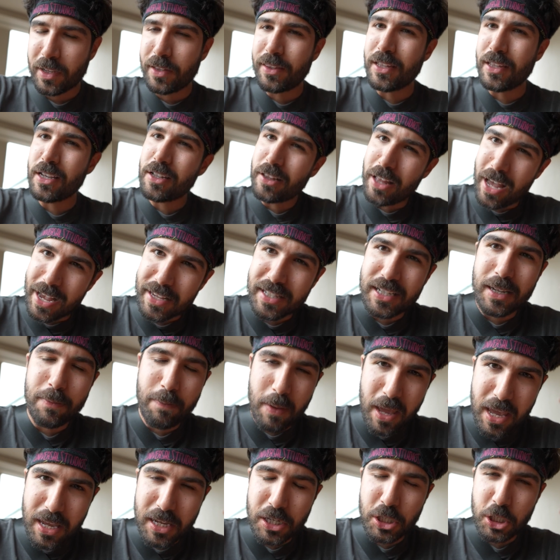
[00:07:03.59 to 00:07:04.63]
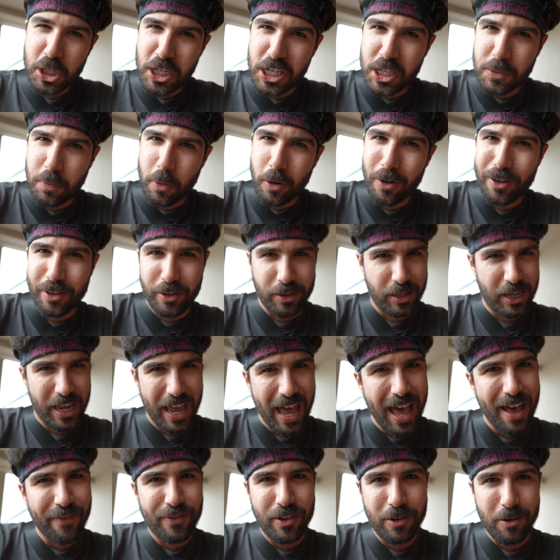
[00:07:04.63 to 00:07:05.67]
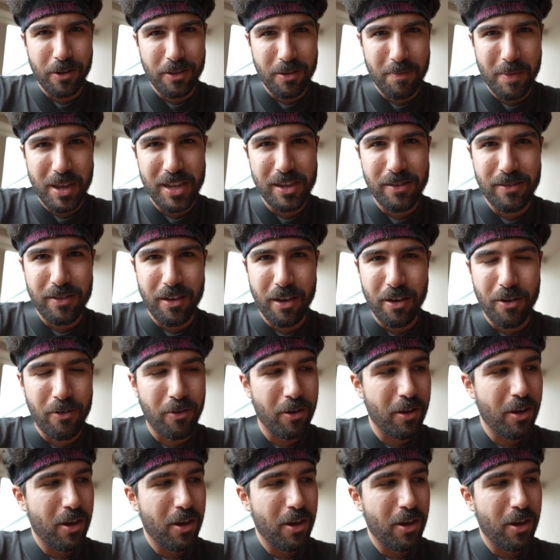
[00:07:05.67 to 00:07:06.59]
the classic bacon cheeseburger that they have here on the menu though.